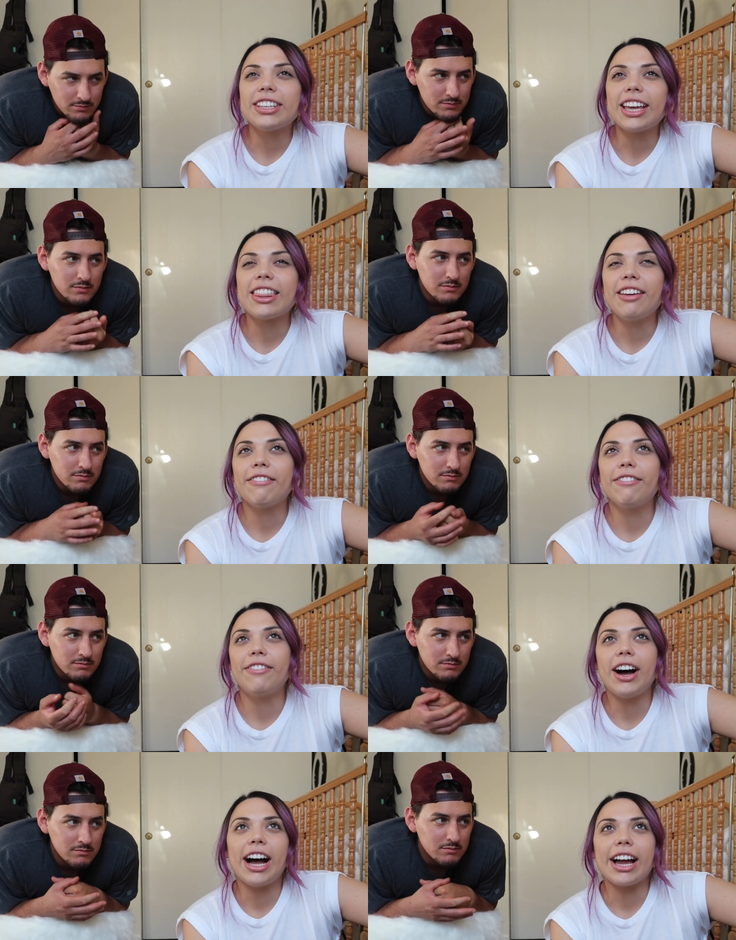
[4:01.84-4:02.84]
Speaker 1: us like the
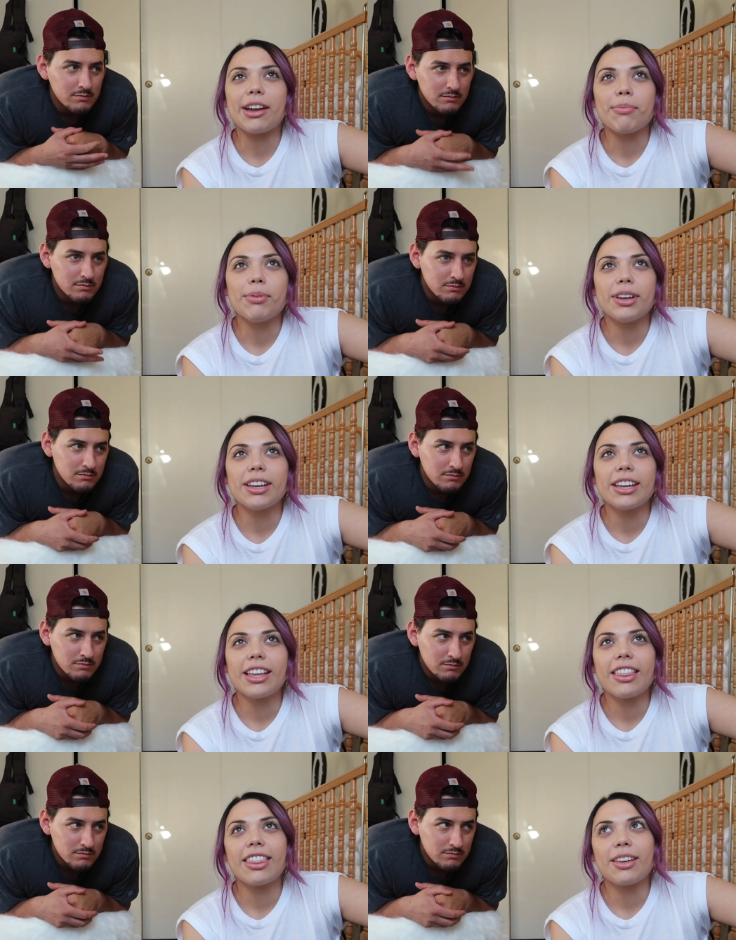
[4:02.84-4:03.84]
vibe
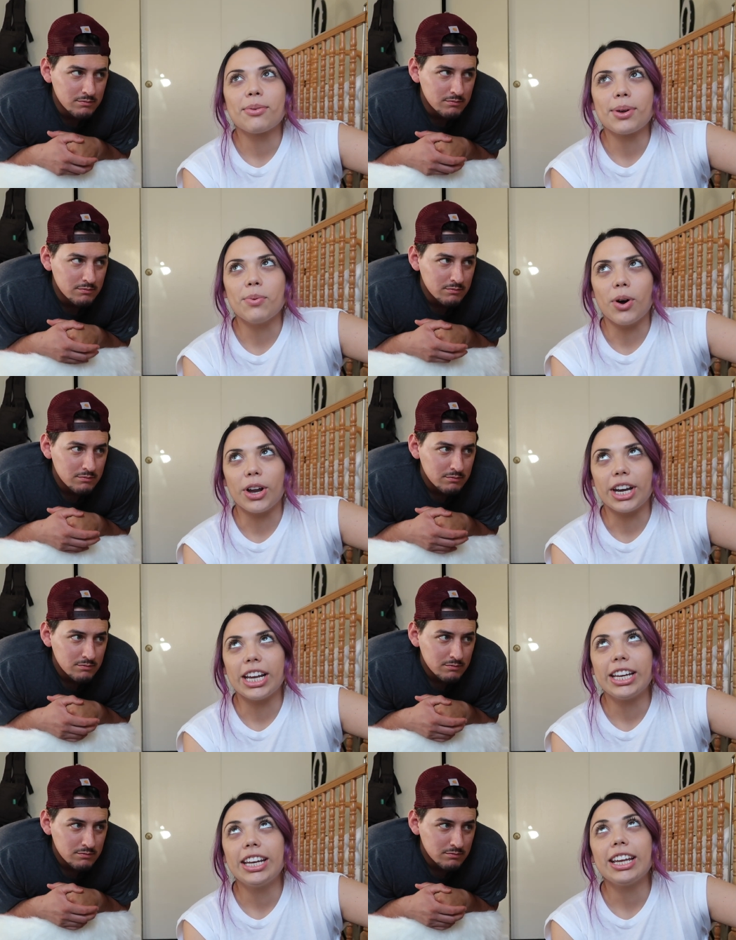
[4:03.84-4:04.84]
that we
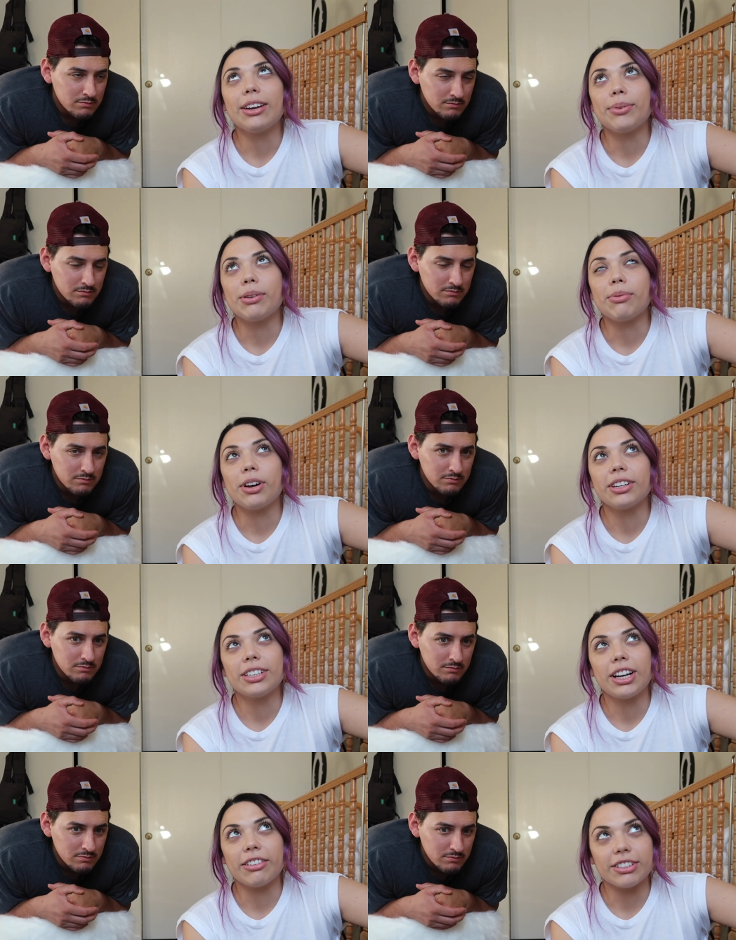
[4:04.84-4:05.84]
wanted and we
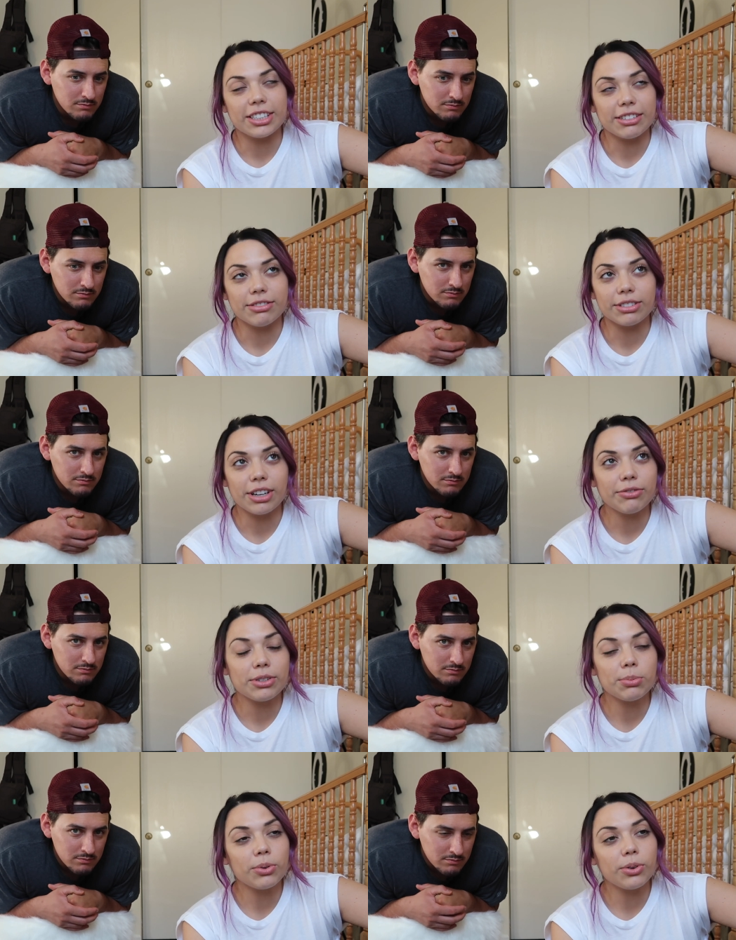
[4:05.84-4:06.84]
want to obviously feel
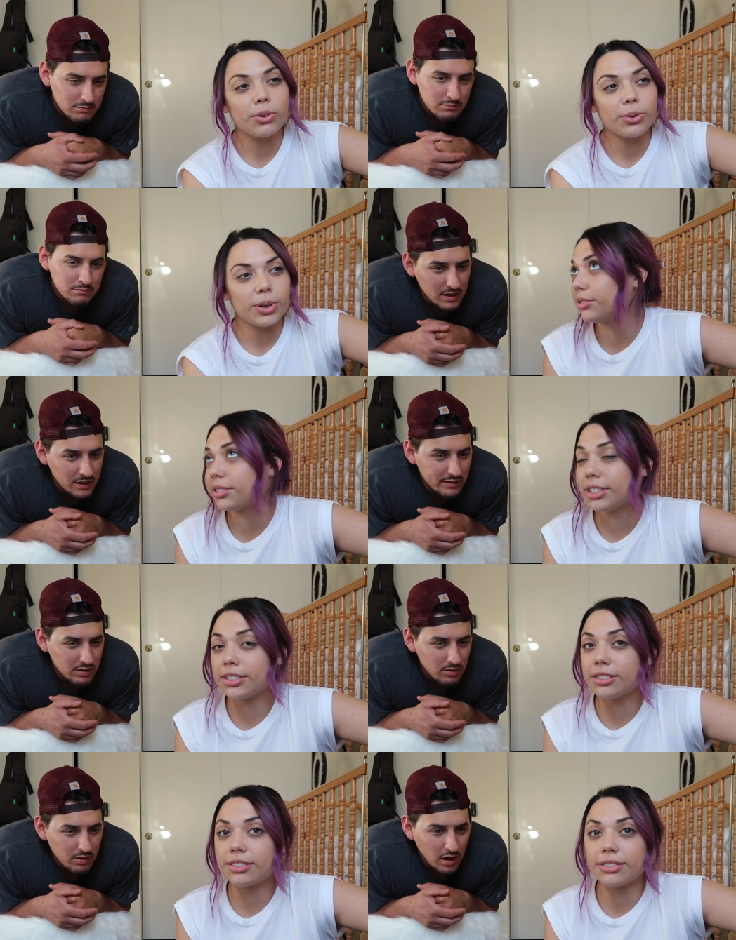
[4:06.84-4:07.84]
comfortable. He's
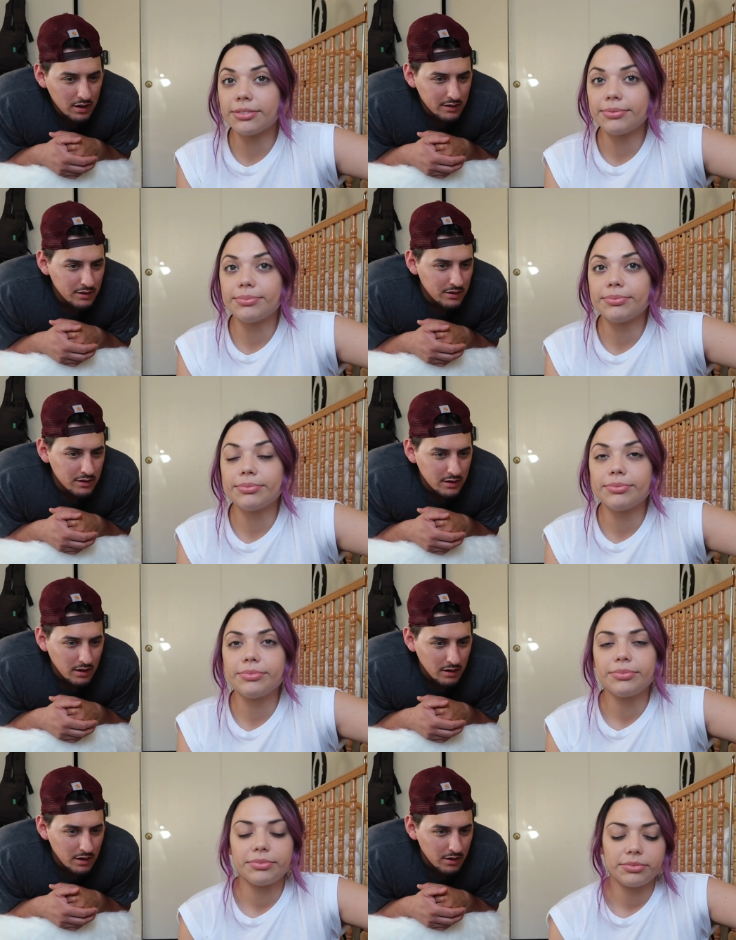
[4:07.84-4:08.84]
a new
Speaker 2: doctor in
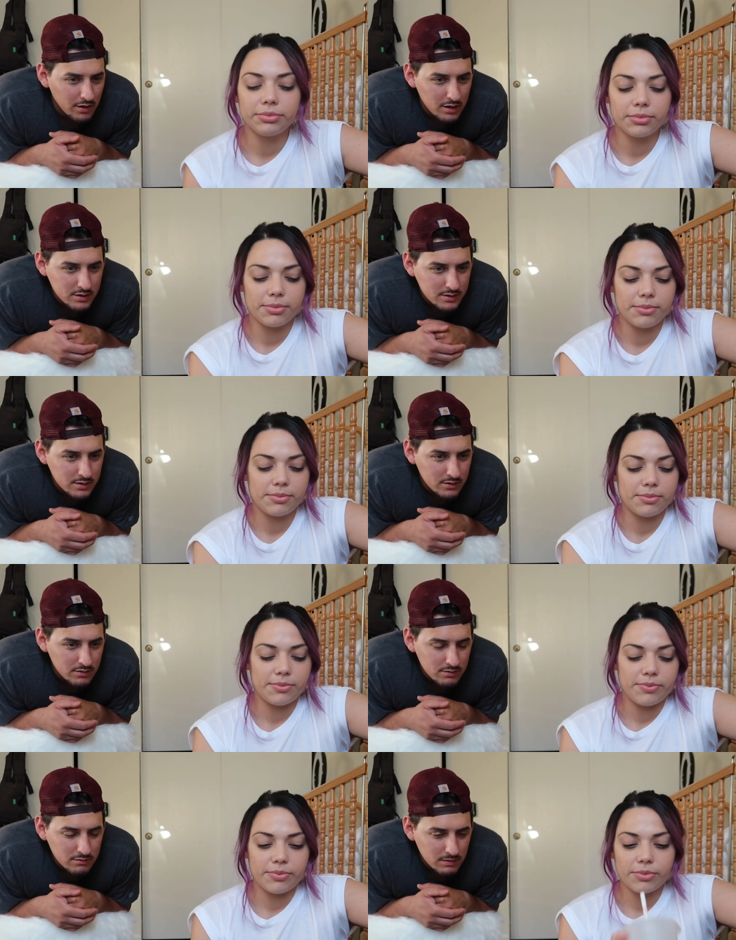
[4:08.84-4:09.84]
our area,
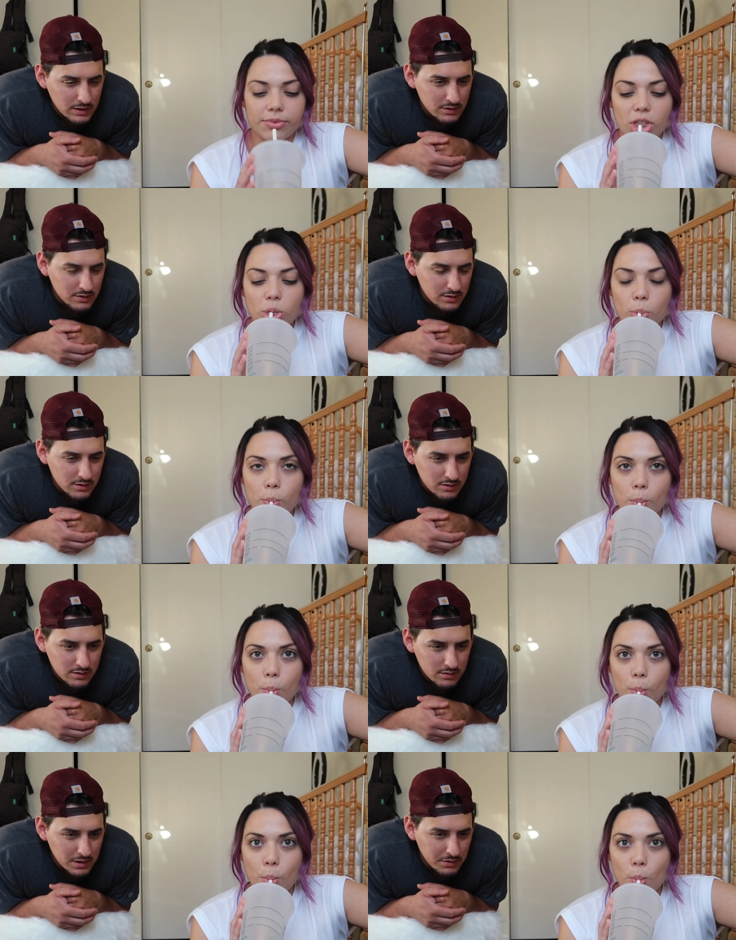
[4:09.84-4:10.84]
so it's just,
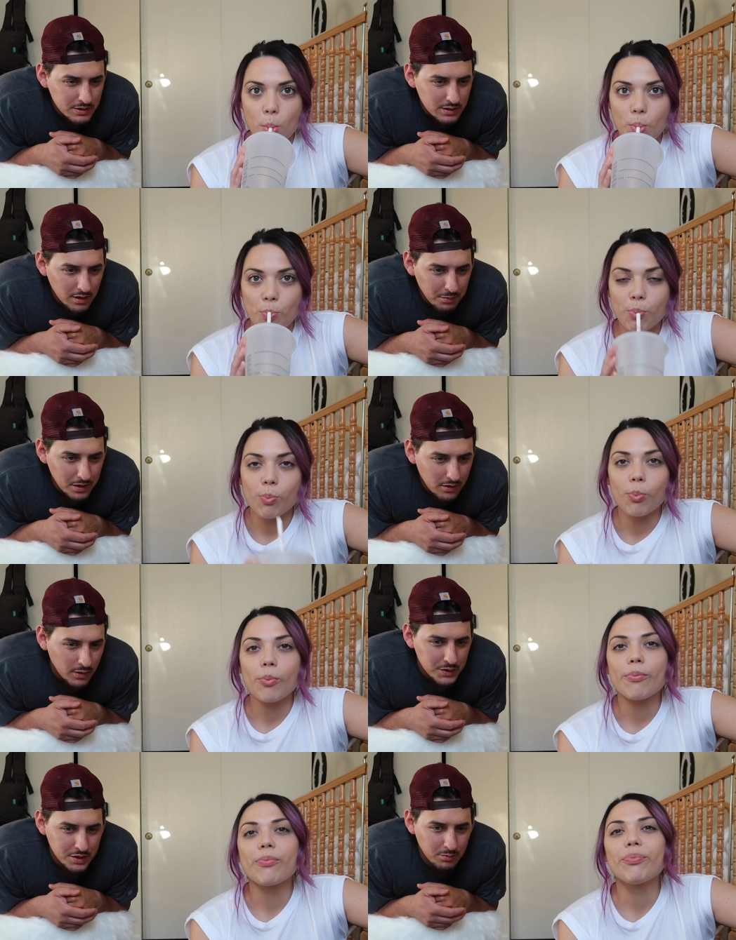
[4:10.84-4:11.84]
it was gonna be a
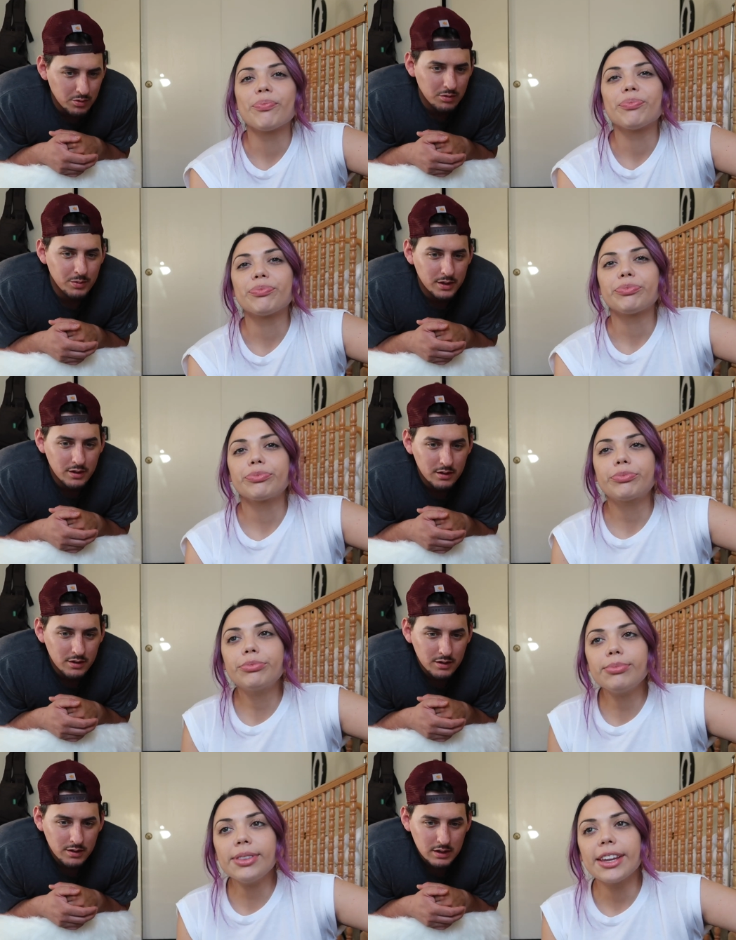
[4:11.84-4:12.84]
questionable, but
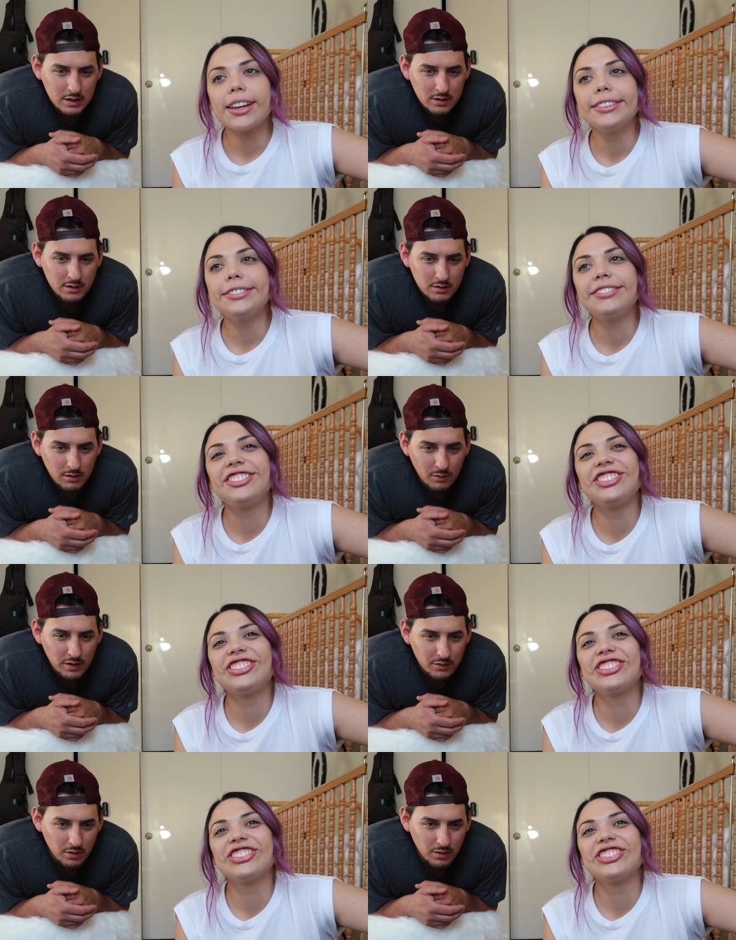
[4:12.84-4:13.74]
we